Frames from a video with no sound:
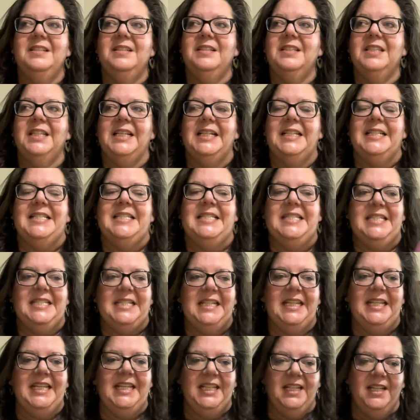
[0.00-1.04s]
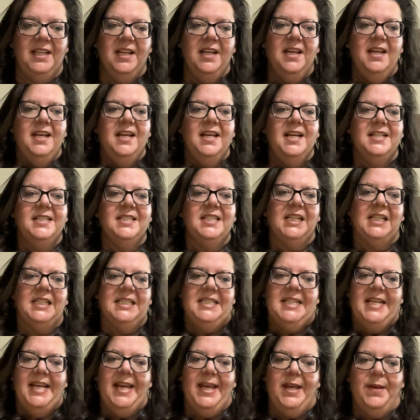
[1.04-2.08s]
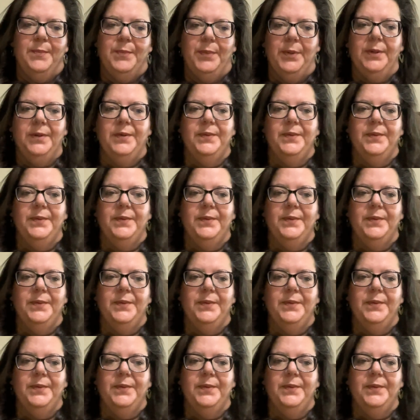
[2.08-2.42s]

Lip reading: like sticky, it's like a tape